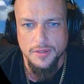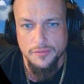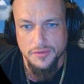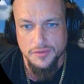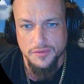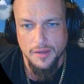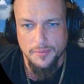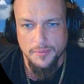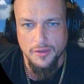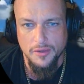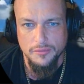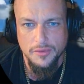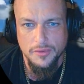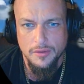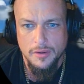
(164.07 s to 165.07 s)
top
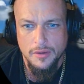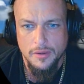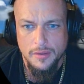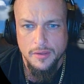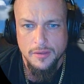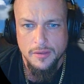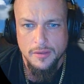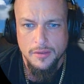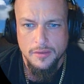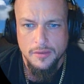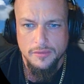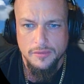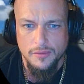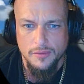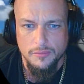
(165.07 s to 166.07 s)
coat.
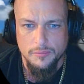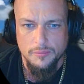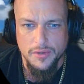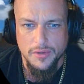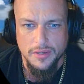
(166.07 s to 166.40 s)
So pretty